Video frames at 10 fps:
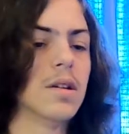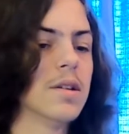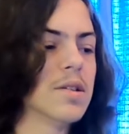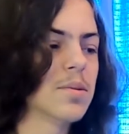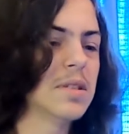
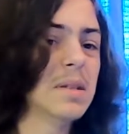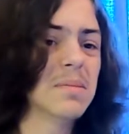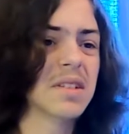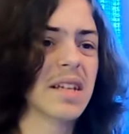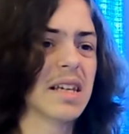So it
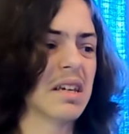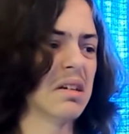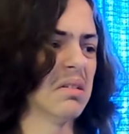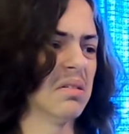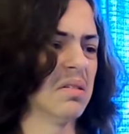seems like
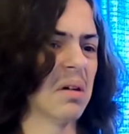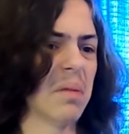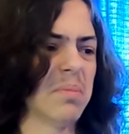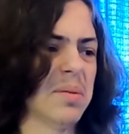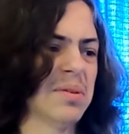
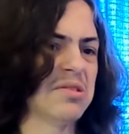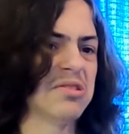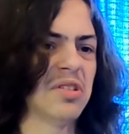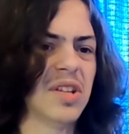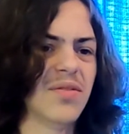maybe I
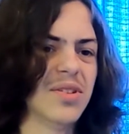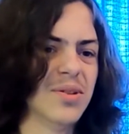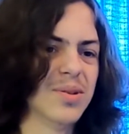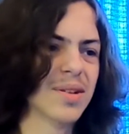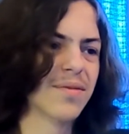shouldn't even
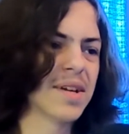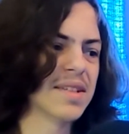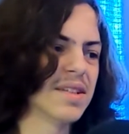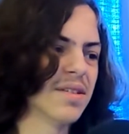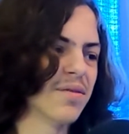use a fight
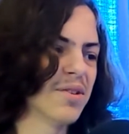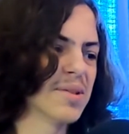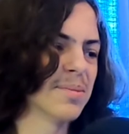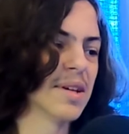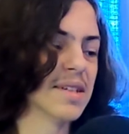scene in the first
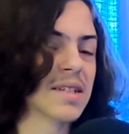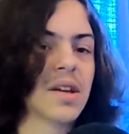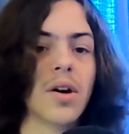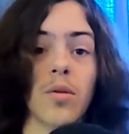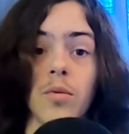place.
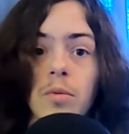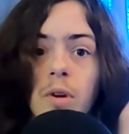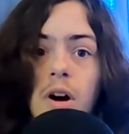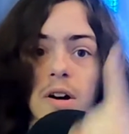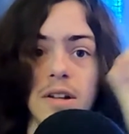
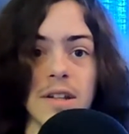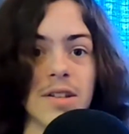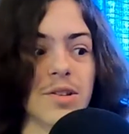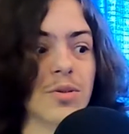wrong. You